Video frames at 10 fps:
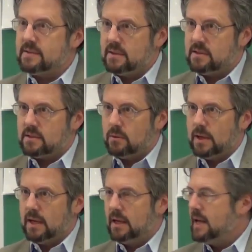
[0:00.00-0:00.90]
prices,
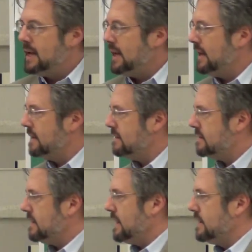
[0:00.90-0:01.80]
okay,
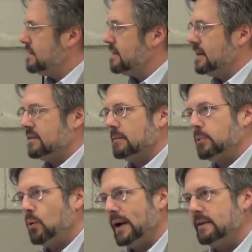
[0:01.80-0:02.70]
is the
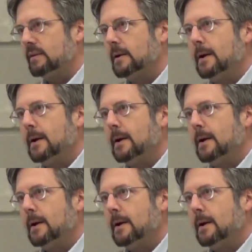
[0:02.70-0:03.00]
point.